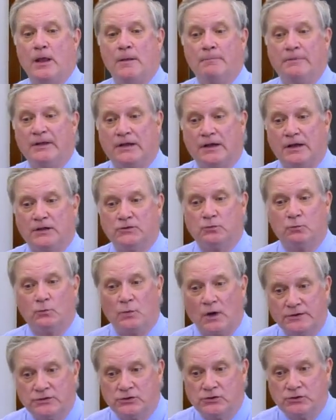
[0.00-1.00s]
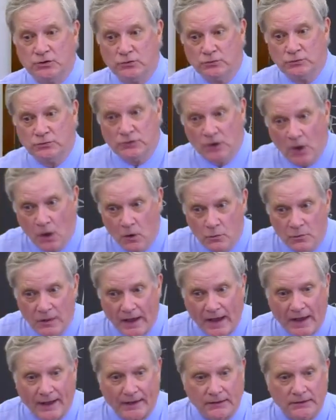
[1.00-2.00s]
Because once you know
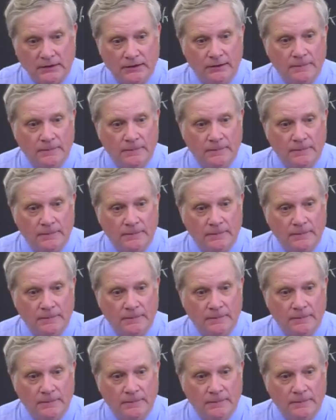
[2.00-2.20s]
that,